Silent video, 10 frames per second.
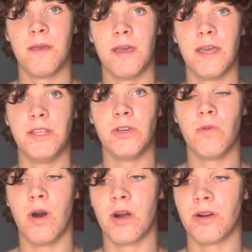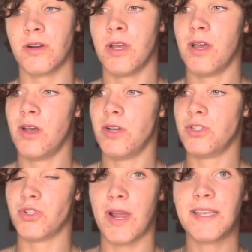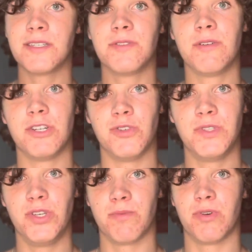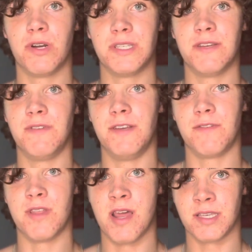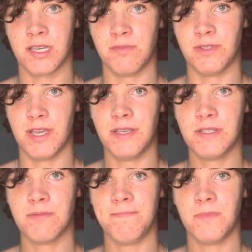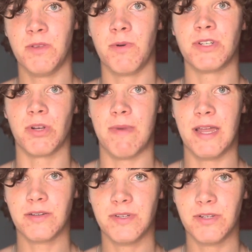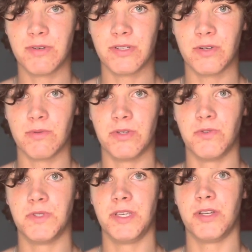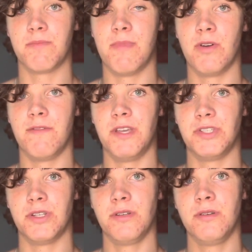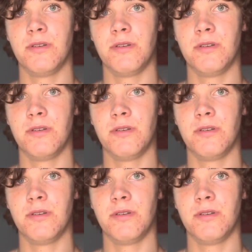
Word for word: And you are drastically reducing your productivity for the next couple days. You are dramatically re reducing your motivation